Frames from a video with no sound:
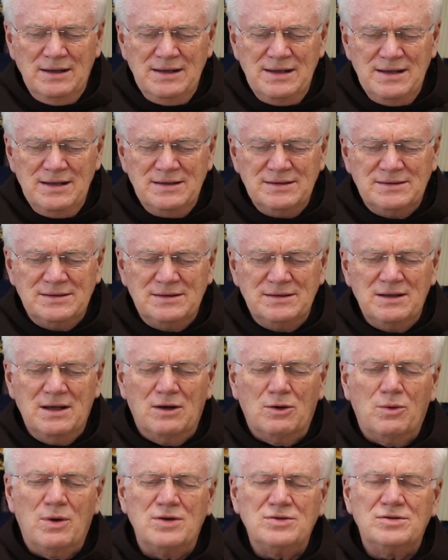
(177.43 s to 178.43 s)
is
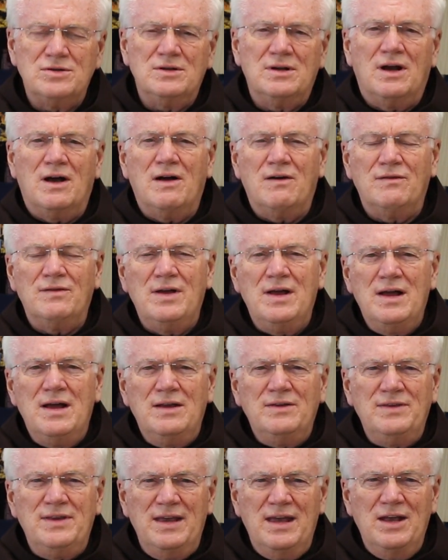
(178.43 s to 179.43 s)
a question of
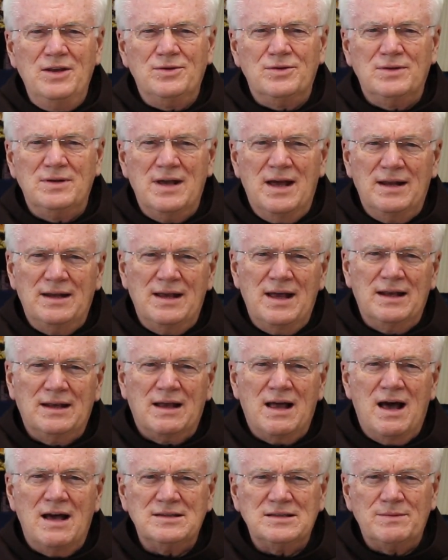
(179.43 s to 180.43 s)
the internet at
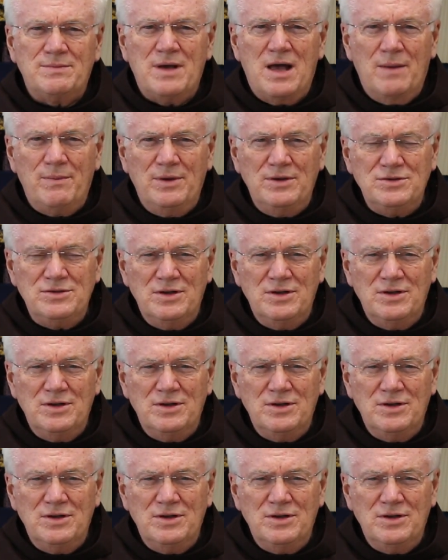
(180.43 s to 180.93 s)
Casa Papi